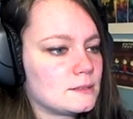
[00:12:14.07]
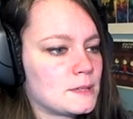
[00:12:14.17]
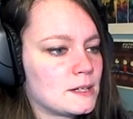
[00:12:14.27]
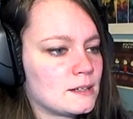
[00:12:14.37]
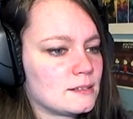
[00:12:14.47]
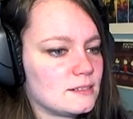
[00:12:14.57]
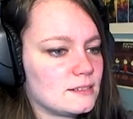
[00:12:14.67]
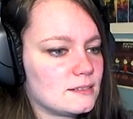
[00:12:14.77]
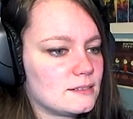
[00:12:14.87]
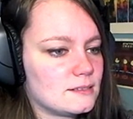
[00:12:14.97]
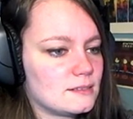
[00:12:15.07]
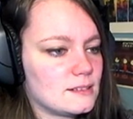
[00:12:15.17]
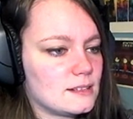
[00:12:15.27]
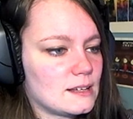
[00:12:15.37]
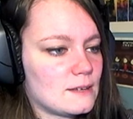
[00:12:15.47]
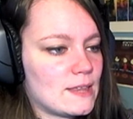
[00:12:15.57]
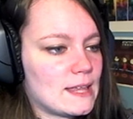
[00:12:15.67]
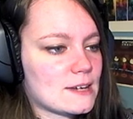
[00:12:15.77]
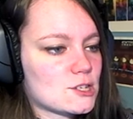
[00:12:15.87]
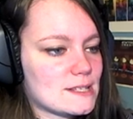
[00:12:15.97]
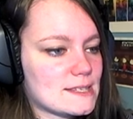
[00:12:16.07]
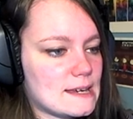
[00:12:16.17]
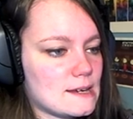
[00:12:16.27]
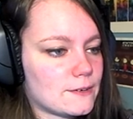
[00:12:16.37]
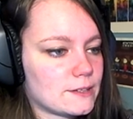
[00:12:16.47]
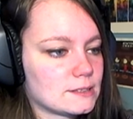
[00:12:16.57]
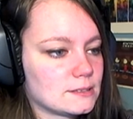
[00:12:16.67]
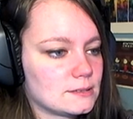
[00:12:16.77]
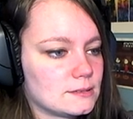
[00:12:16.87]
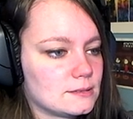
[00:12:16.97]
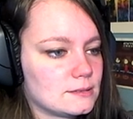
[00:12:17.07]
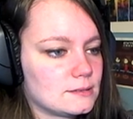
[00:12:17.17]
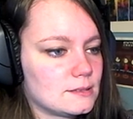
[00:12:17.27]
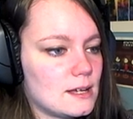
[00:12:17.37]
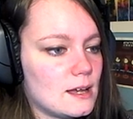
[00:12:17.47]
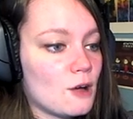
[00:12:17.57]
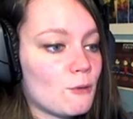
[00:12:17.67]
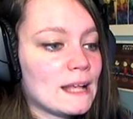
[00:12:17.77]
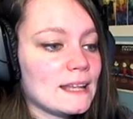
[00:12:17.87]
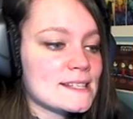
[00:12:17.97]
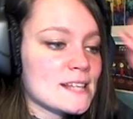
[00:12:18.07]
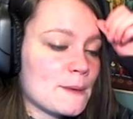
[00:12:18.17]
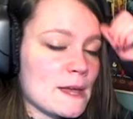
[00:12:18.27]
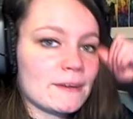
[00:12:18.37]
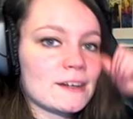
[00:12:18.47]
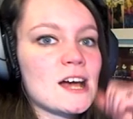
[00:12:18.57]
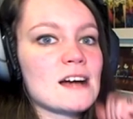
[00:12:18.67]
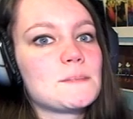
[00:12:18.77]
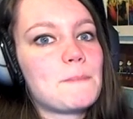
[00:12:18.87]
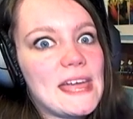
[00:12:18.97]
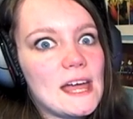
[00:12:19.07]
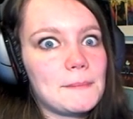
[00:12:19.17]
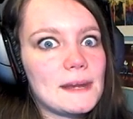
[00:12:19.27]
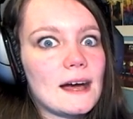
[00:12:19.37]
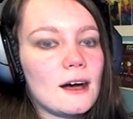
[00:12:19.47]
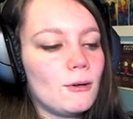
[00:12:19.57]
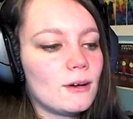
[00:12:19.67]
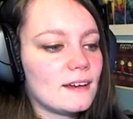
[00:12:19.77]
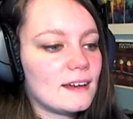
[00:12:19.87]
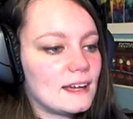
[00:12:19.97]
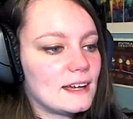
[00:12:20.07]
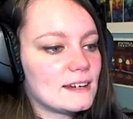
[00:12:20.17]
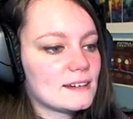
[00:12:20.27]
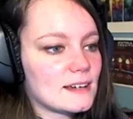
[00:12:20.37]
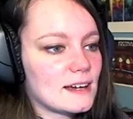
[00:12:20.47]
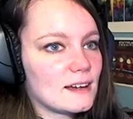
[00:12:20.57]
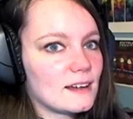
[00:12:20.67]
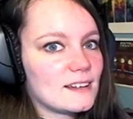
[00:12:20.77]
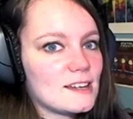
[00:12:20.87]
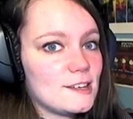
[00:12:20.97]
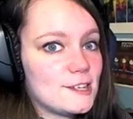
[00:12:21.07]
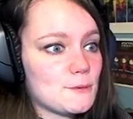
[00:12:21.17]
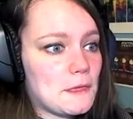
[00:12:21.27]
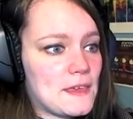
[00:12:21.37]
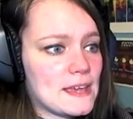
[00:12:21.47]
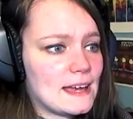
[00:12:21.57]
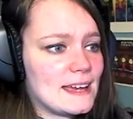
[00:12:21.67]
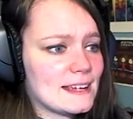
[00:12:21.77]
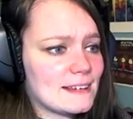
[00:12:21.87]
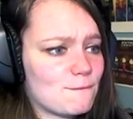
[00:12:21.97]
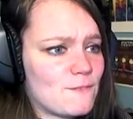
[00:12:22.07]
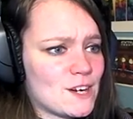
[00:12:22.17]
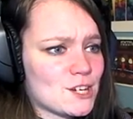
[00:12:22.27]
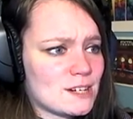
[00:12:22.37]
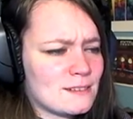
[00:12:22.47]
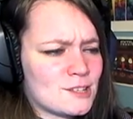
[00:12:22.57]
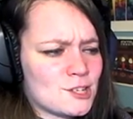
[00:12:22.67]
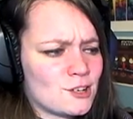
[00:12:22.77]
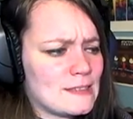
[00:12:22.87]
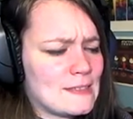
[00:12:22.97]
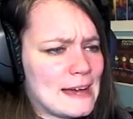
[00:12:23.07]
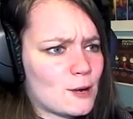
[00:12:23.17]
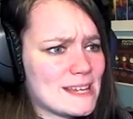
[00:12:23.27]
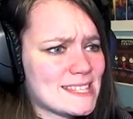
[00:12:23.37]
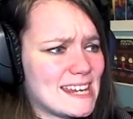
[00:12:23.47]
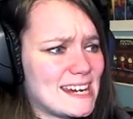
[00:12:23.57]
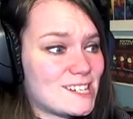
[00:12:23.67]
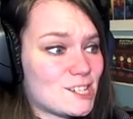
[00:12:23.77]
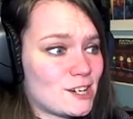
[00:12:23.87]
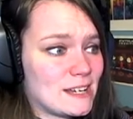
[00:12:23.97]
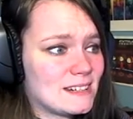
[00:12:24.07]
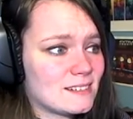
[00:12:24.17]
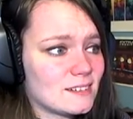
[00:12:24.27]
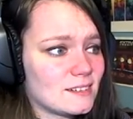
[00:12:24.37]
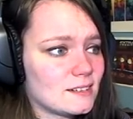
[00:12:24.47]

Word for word: I'm gonna... feel like I should save. Well, at least I'll be able to talk to Pam now. And, uh, do the thing and finish and turn in that quest that I need to turn in.